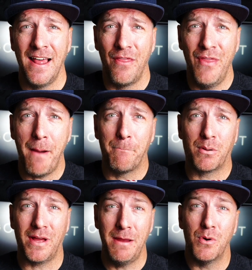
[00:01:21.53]
that
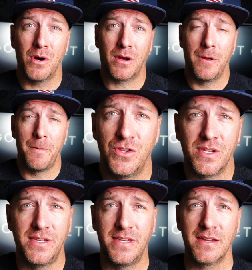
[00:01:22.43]
playbook
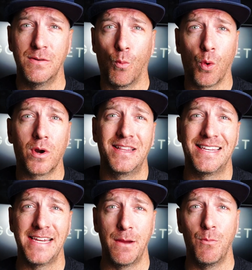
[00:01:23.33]
just doesn't work the
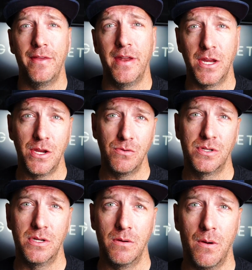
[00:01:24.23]
same way that it
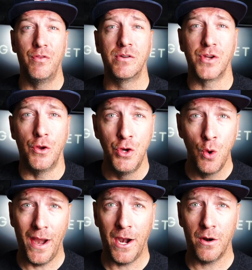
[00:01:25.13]
used to. There's a
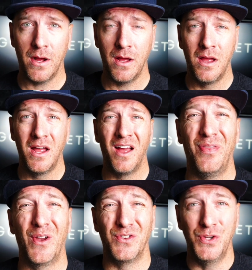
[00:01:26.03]
new era,
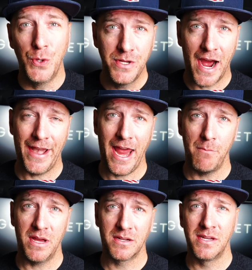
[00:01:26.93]
there's new
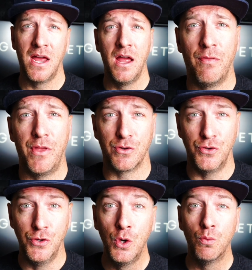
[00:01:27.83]
dynamics, there's
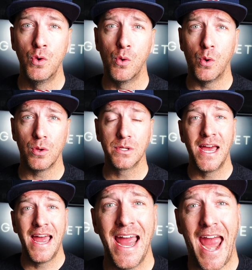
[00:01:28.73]
new rules,
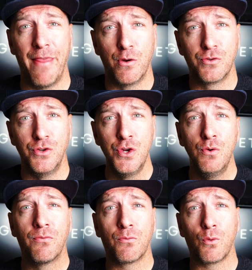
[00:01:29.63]
and there's new
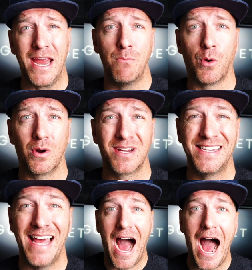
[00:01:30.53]
frameworks
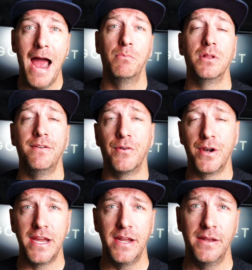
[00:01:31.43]
that I believe are
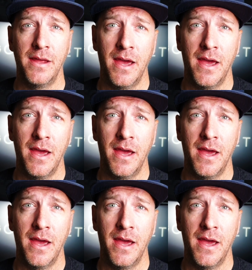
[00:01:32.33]
needed